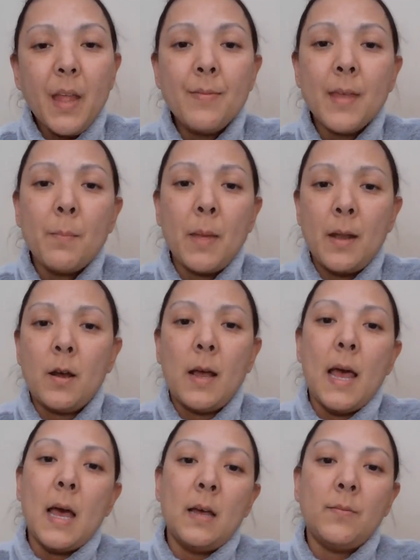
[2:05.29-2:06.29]
And they may not
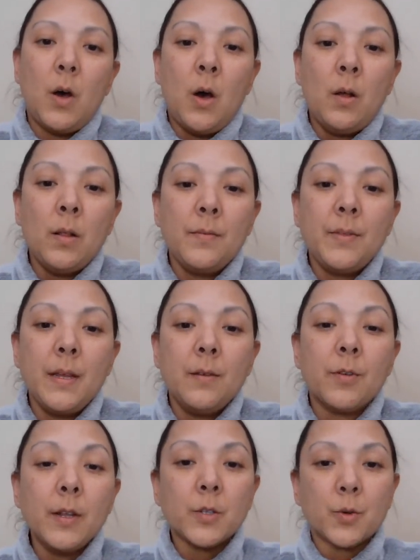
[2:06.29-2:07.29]
have all of the
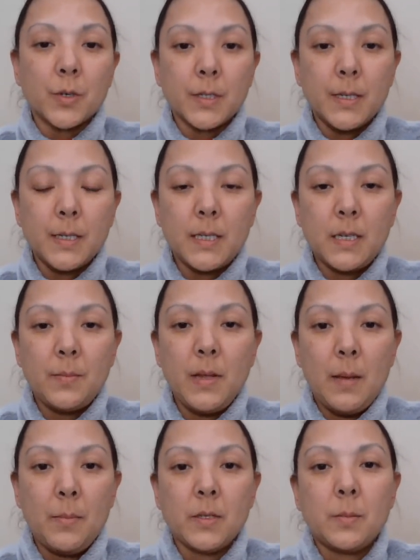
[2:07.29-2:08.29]
resources to
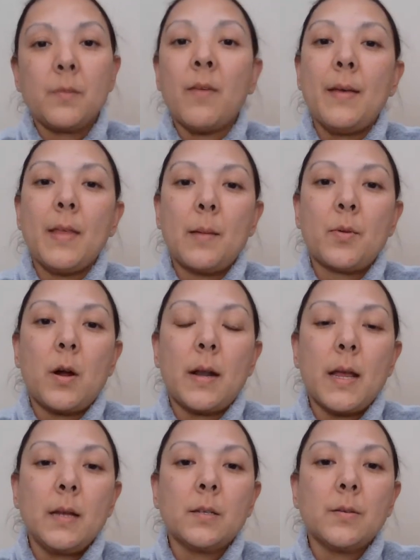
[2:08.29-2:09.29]
be able to provide that
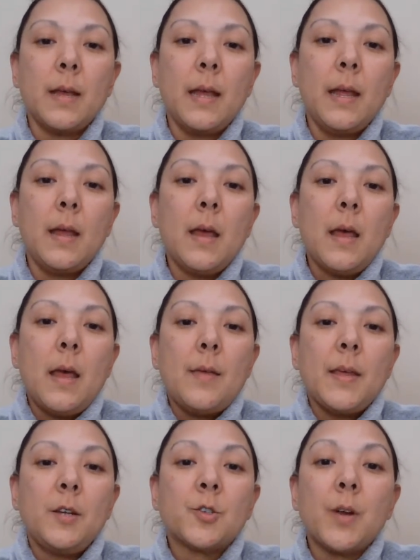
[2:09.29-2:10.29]
product, so they
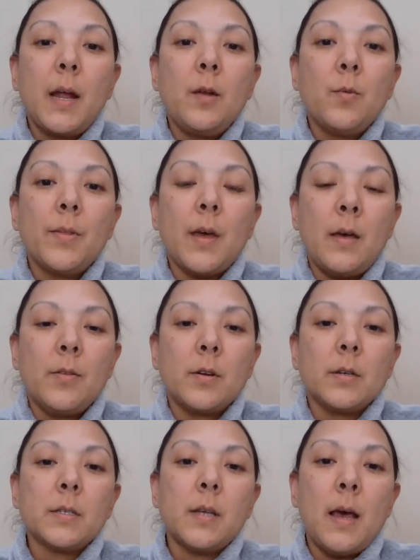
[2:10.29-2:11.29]
they trade with
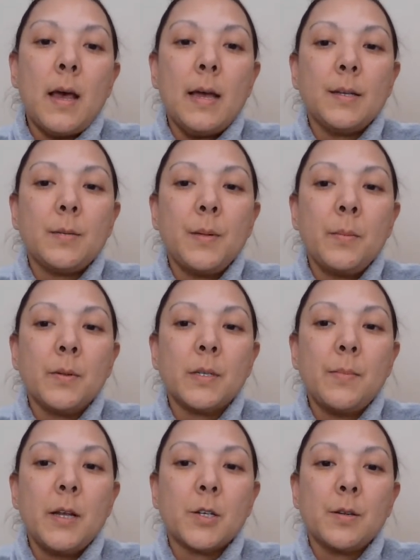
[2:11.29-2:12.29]
others uh, to be able
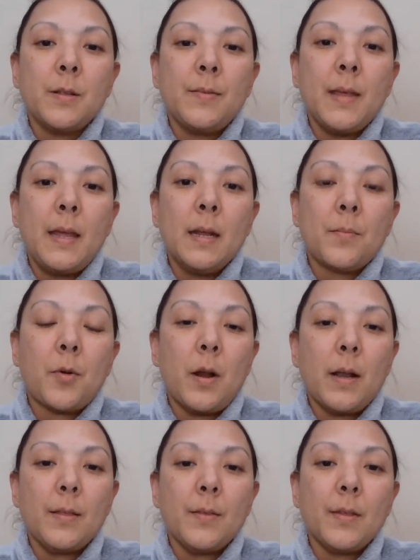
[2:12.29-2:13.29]
to make sure that they get a
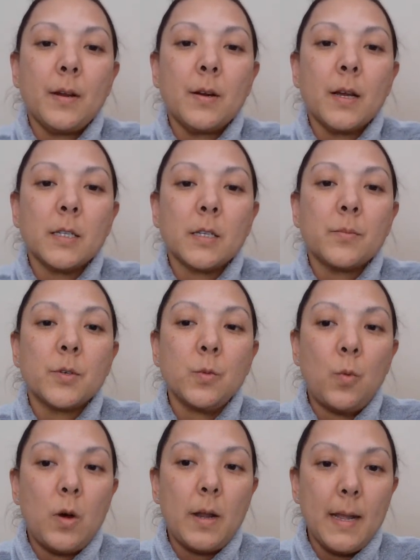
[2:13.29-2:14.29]
product that their
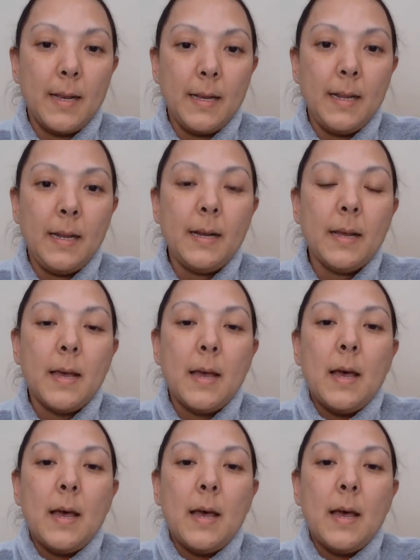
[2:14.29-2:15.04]
customers want and need.